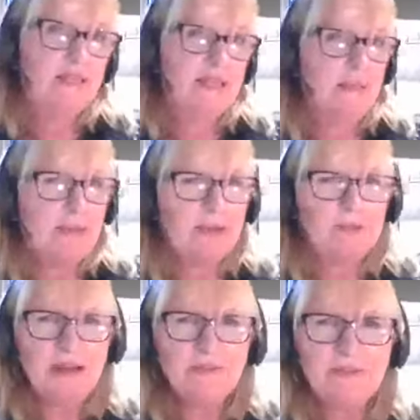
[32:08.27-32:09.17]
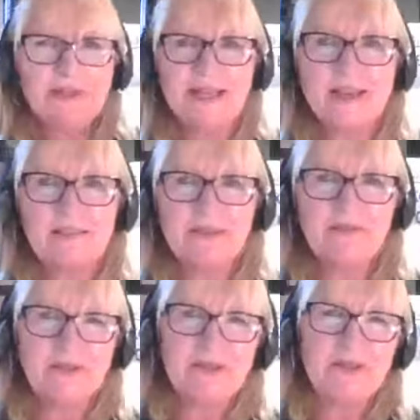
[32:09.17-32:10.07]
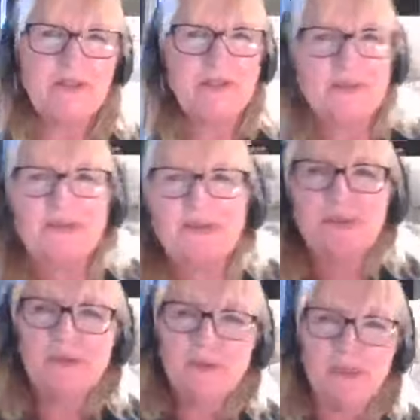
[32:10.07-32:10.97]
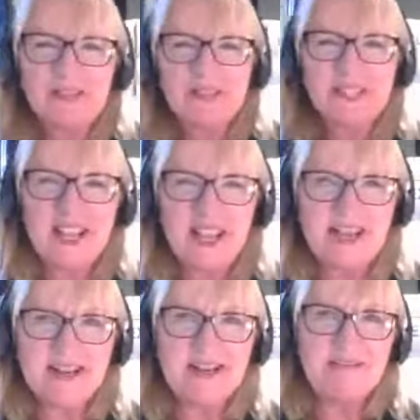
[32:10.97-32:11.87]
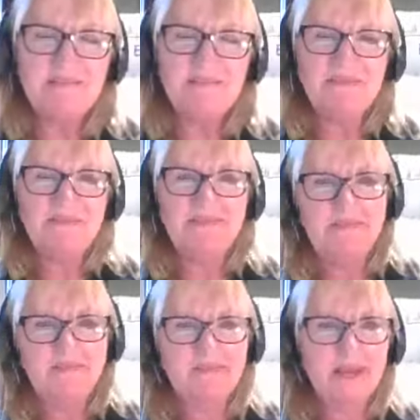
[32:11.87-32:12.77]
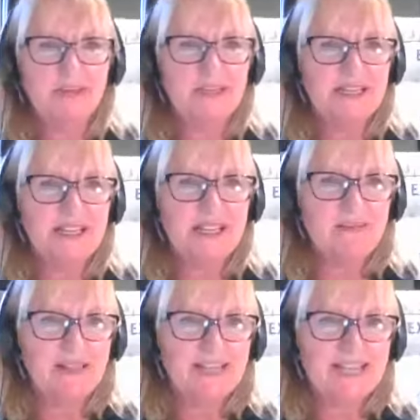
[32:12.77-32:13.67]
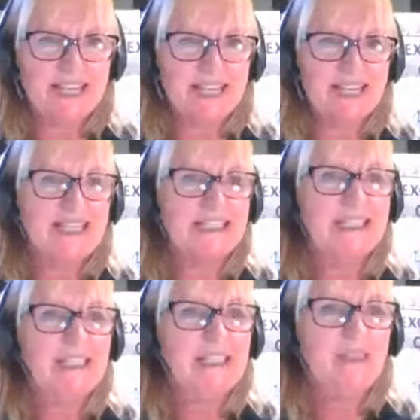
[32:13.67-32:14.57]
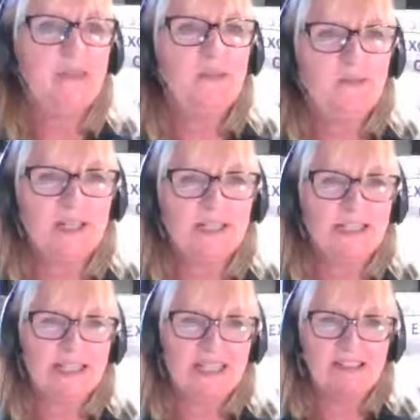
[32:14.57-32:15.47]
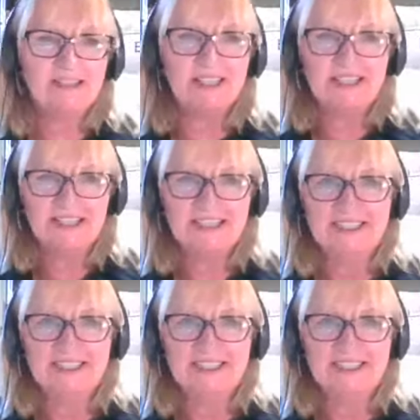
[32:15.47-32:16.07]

Is that a better round for some than food or about the same? A couple of tricky ones in there. Oh, well done, Kieran.